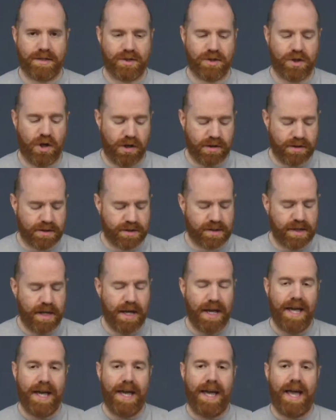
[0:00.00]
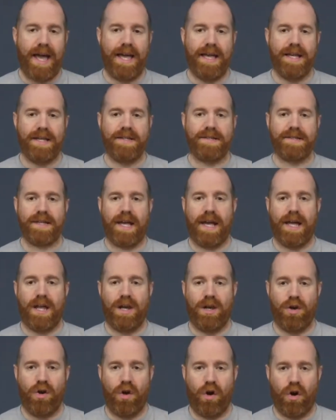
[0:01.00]
starts is
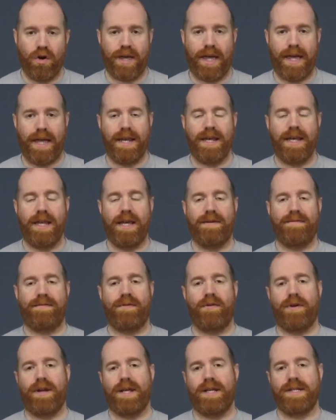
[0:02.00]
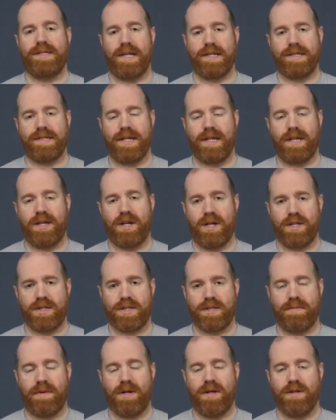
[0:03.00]
log in if you're an existing
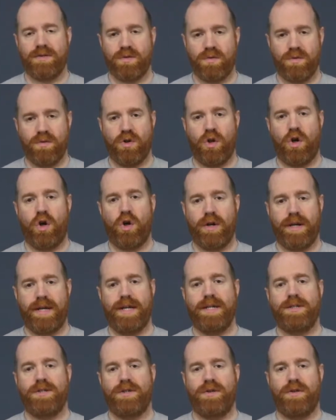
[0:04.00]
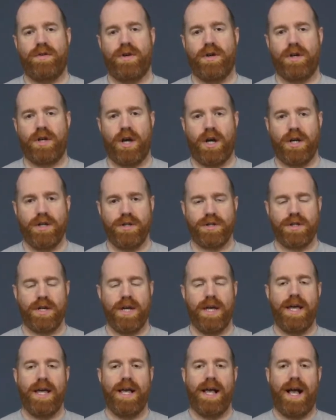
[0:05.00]
customer. So log into your account
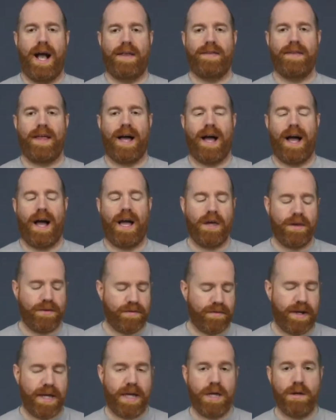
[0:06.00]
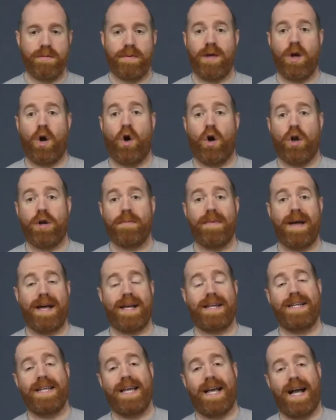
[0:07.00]
and i3 will be
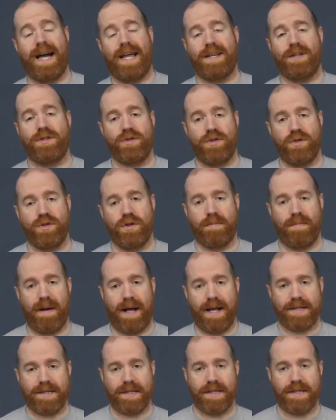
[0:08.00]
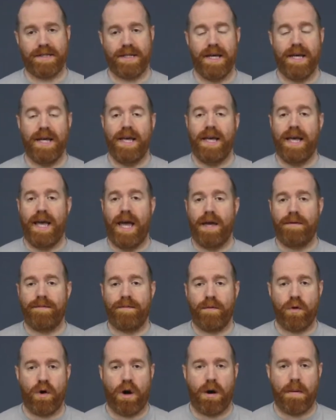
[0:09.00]
automatically added to your basket. If
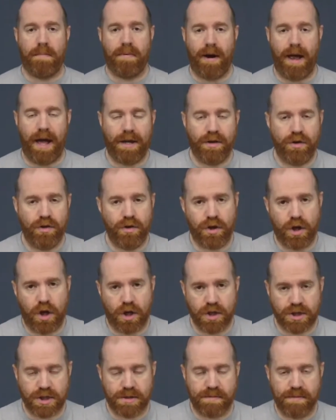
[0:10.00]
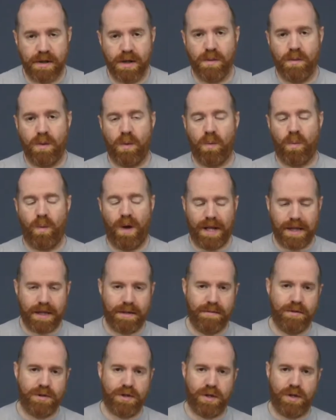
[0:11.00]
you are a brand new customer, we
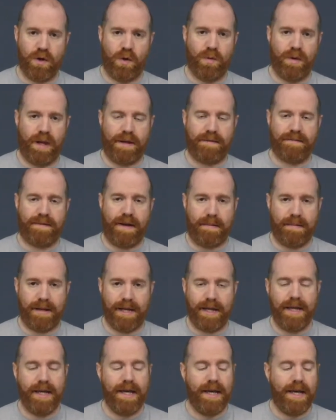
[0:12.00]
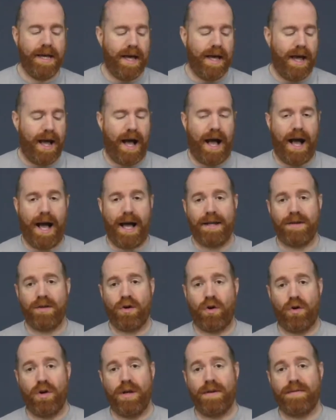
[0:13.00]
welcome you to the Olight family, and
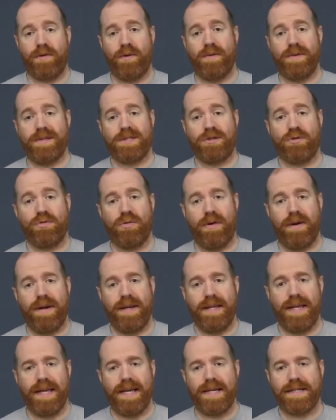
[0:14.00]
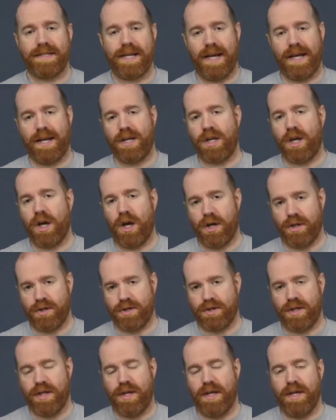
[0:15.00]
all you have to do is create an
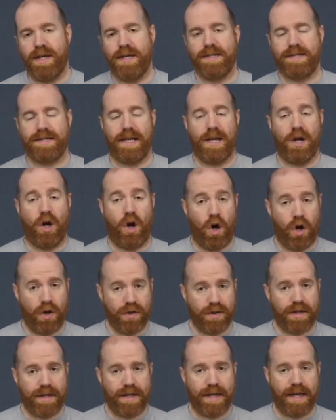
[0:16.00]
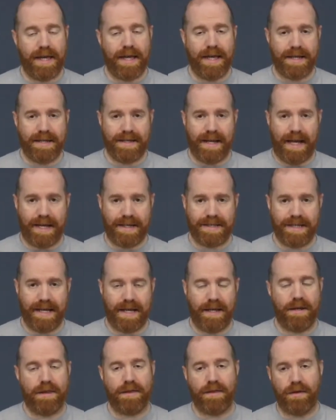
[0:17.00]
account. Say on the
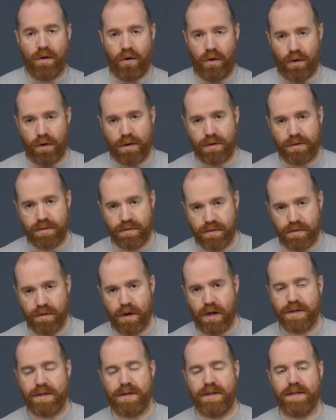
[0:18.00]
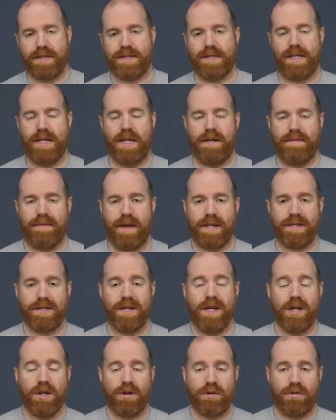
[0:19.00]
19th or throughout the sale event,
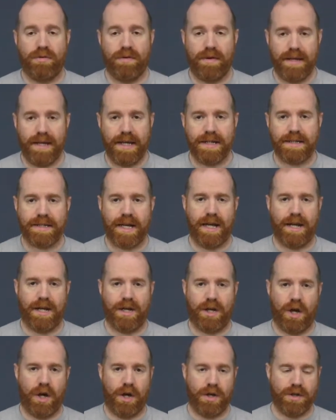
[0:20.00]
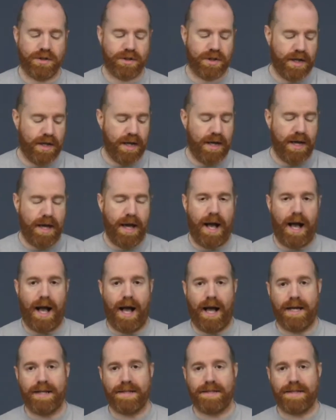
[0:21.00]
create an account
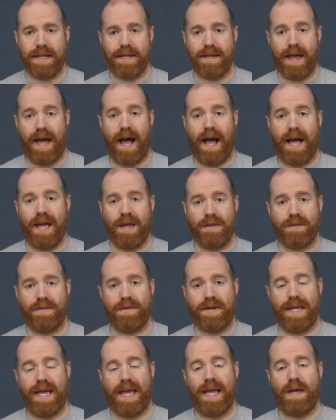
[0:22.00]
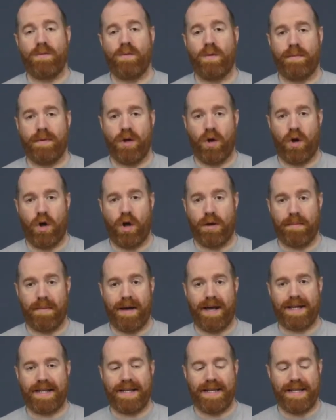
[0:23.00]
and the i3 will be
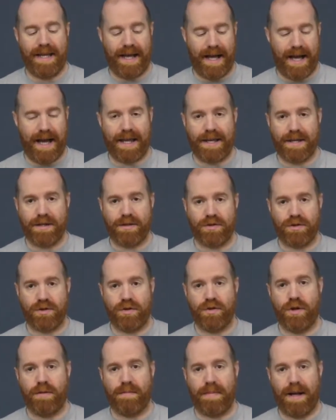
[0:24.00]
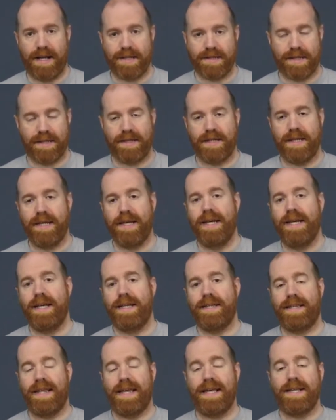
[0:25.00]
automatically added to your basket.
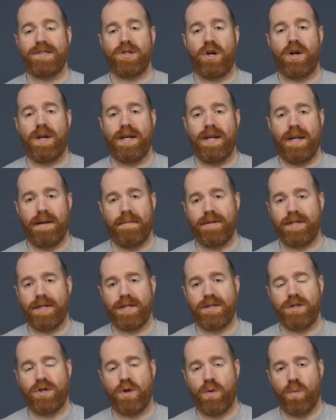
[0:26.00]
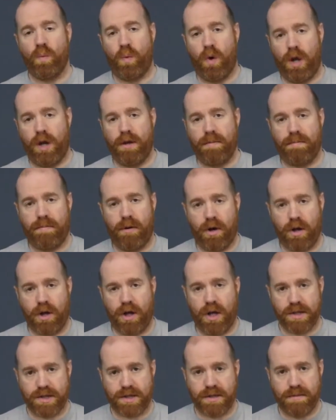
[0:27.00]
These are limited to one per
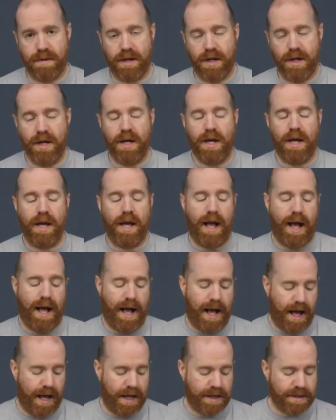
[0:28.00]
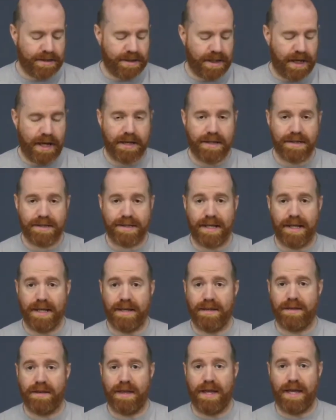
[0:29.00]
customer, and
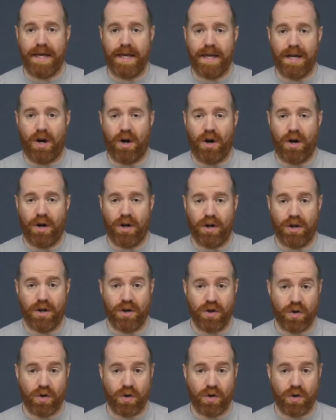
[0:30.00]
say they are going to